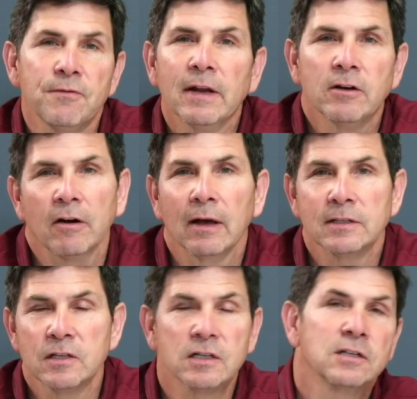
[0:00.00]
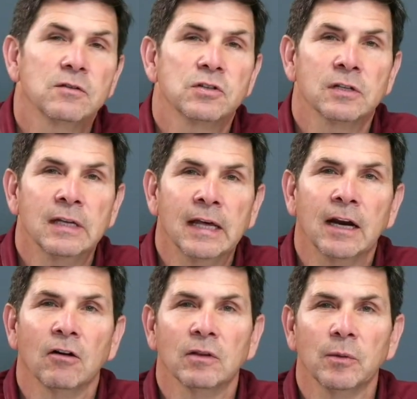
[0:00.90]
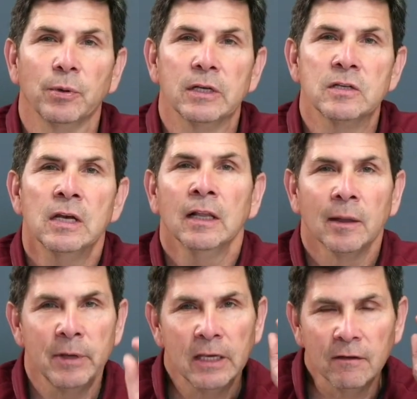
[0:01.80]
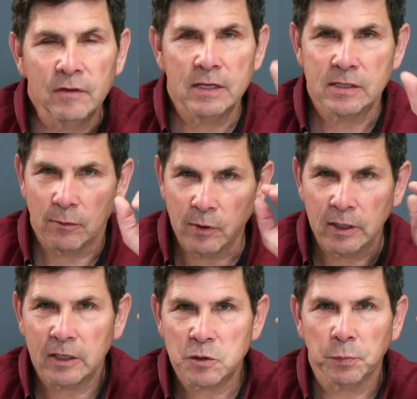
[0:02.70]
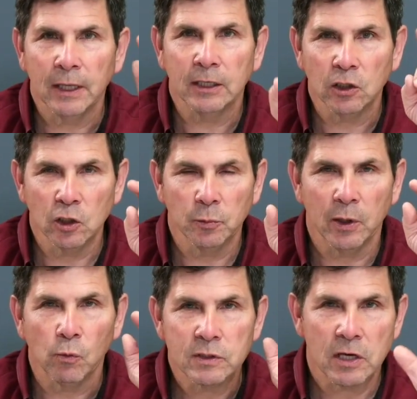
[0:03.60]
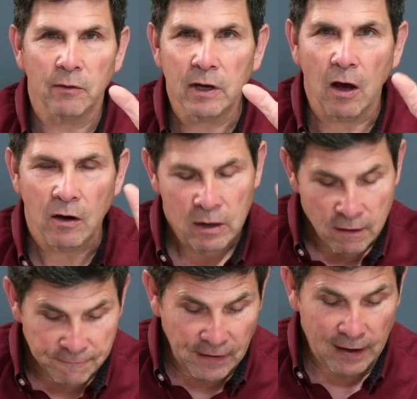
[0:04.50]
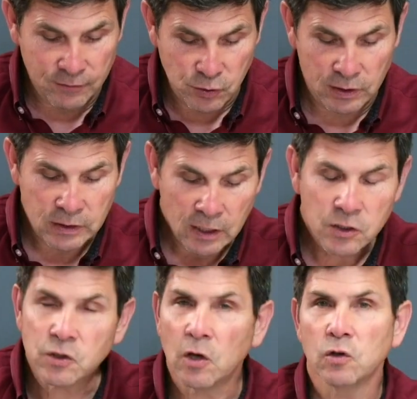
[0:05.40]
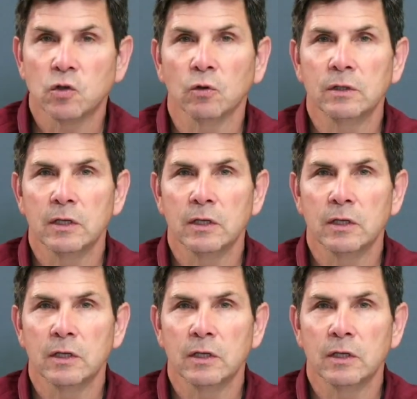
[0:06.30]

threaten our Constitution and our liberties. Let me give these. I want to explain a little bit what's going on. 5 trends: social